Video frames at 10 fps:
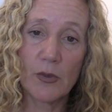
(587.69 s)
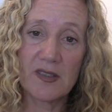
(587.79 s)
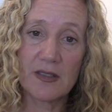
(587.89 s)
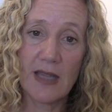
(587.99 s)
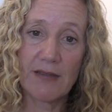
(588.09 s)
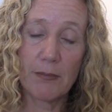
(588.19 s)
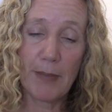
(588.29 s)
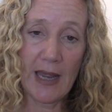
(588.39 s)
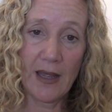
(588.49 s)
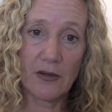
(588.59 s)
We still have a
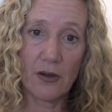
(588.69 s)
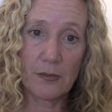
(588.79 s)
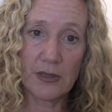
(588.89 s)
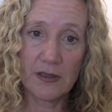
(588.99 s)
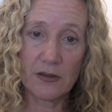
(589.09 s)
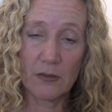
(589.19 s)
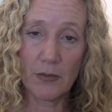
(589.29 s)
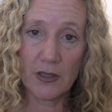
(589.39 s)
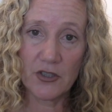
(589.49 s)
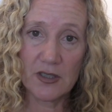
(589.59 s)
ban on political
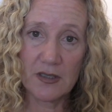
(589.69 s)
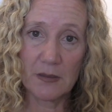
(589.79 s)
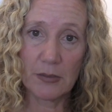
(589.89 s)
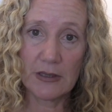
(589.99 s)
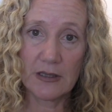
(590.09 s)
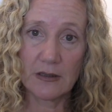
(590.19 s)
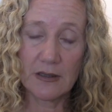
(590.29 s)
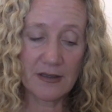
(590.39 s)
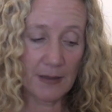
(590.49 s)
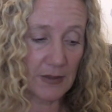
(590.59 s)
marches and political
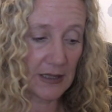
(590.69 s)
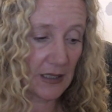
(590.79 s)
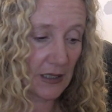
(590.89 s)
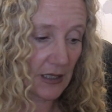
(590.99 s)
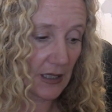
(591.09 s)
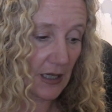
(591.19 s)
assembly.